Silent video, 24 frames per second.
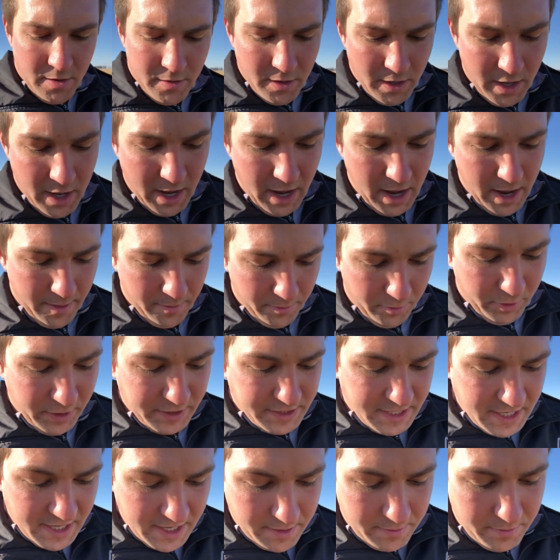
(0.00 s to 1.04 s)
Um, we
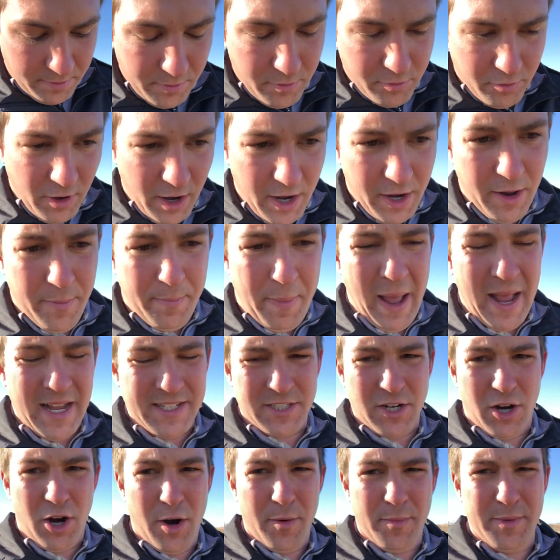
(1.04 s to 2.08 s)
did run a pass
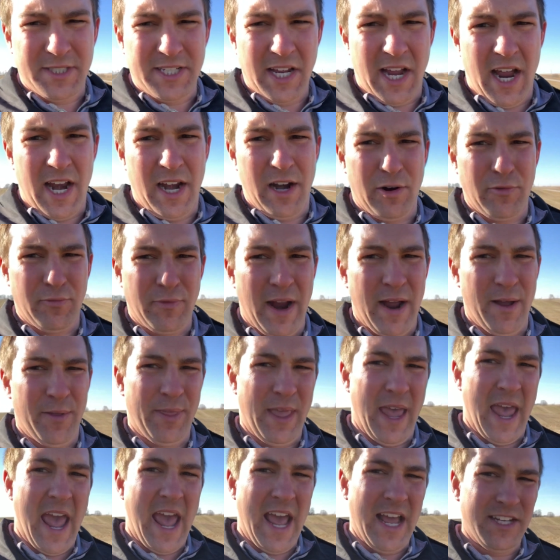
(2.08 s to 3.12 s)
of herbicide around
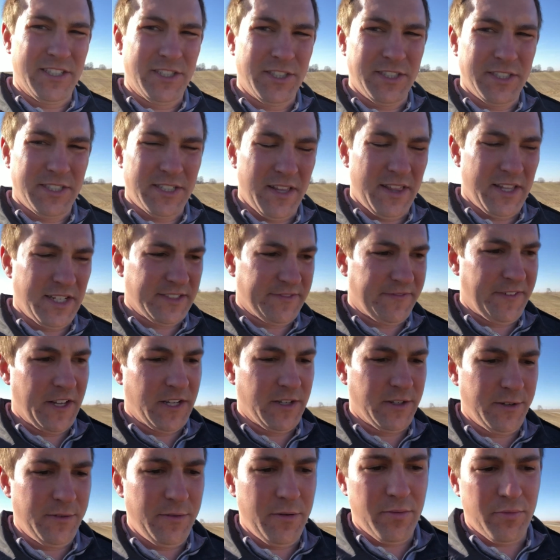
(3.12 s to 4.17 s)
the edges of this
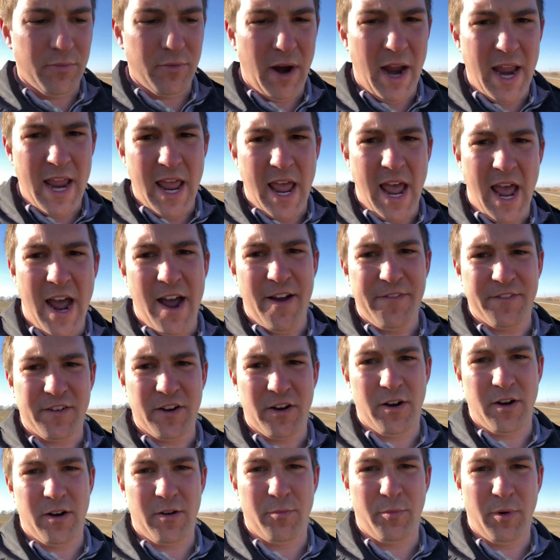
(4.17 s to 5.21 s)
field right
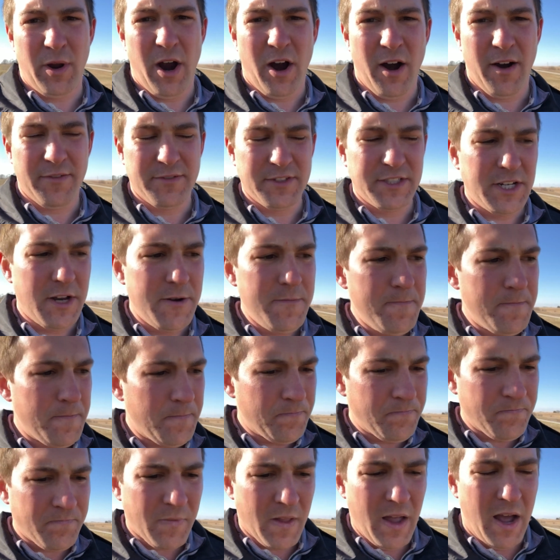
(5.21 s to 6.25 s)
after we harvested
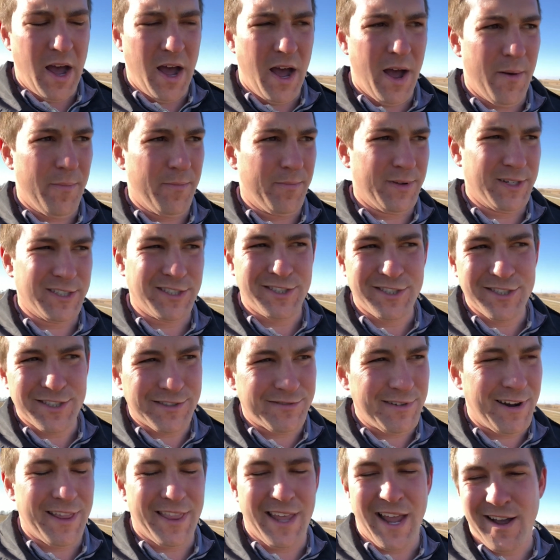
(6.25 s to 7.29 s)
um, but just
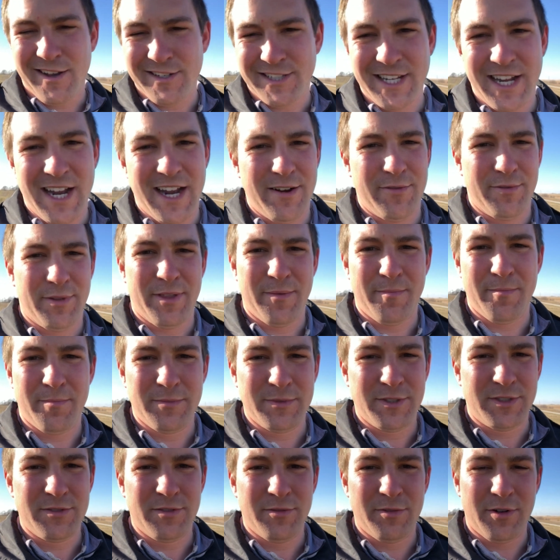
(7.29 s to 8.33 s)
around the outside with a
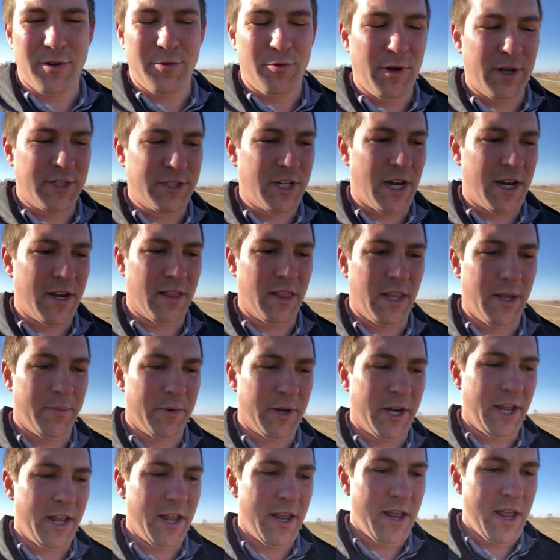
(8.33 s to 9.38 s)
quick shot of
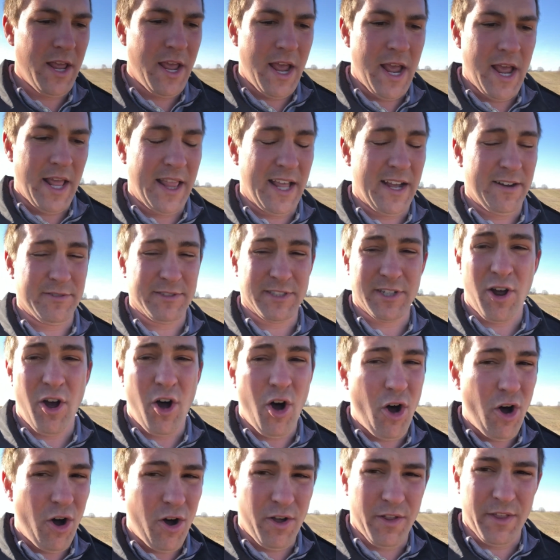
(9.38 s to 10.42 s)
Liberty. And that was
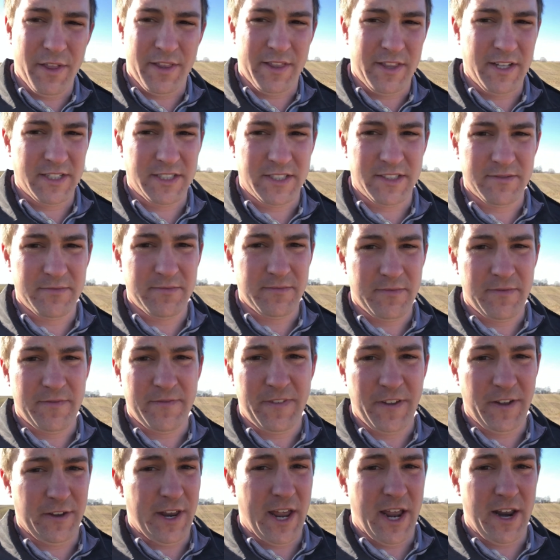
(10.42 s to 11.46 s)
all that this
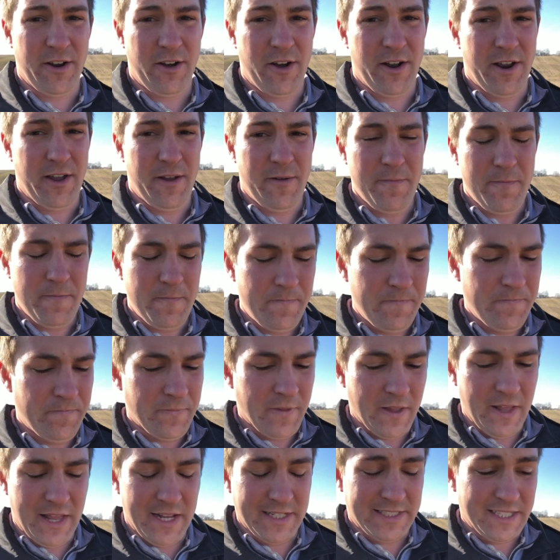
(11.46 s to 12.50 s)
field had on it.
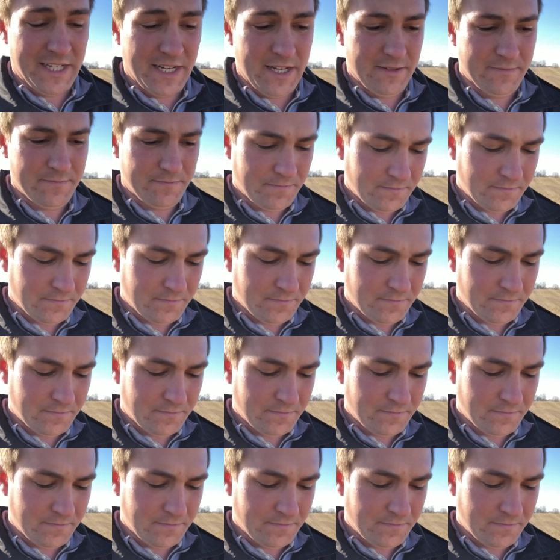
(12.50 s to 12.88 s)
And that's it.